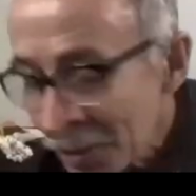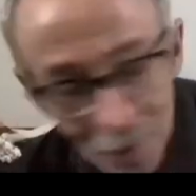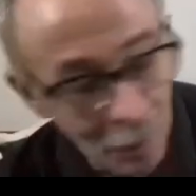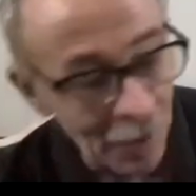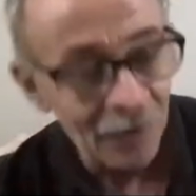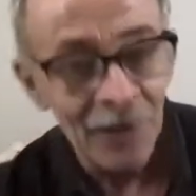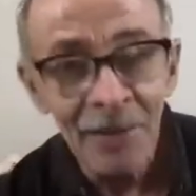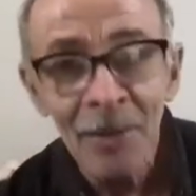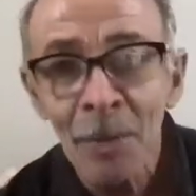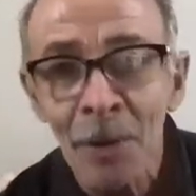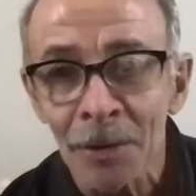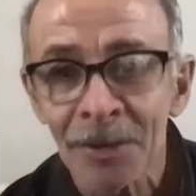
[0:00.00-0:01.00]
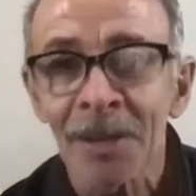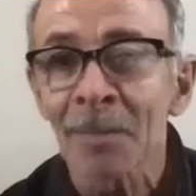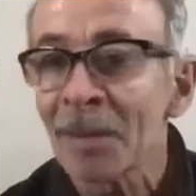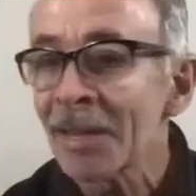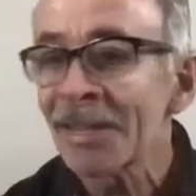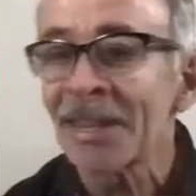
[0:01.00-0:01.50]
My favorite part's going to be
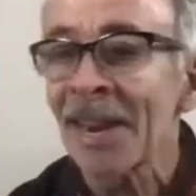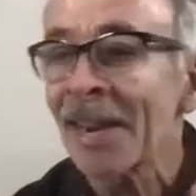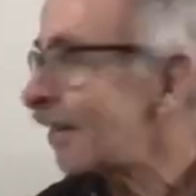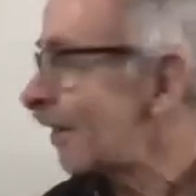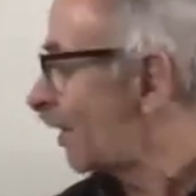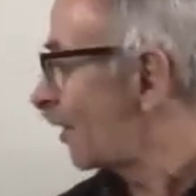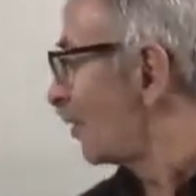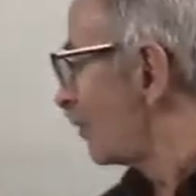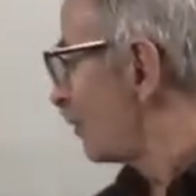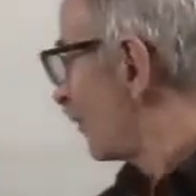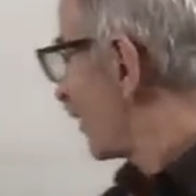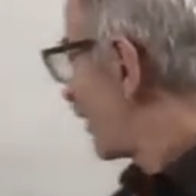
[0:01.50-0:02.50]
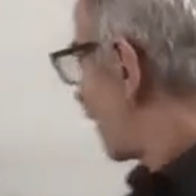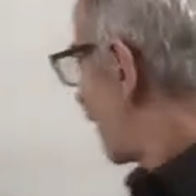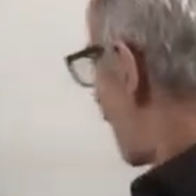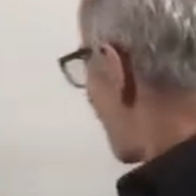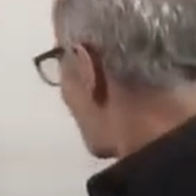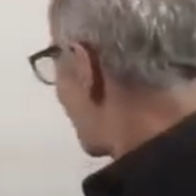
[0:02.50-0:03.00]
the second day, though. The
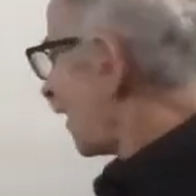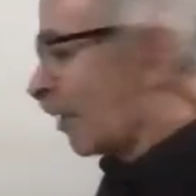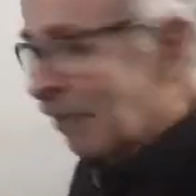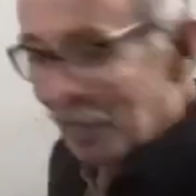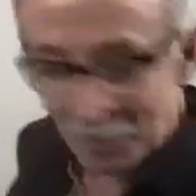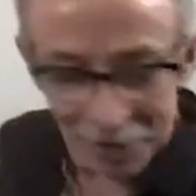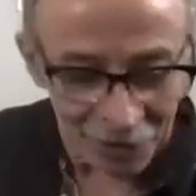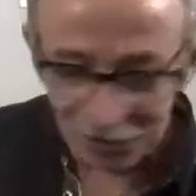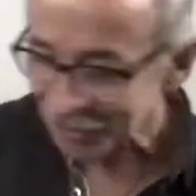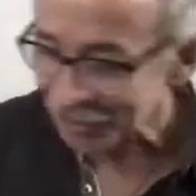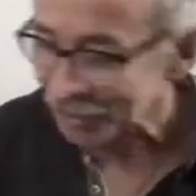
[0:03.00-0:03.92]
second day, let me get this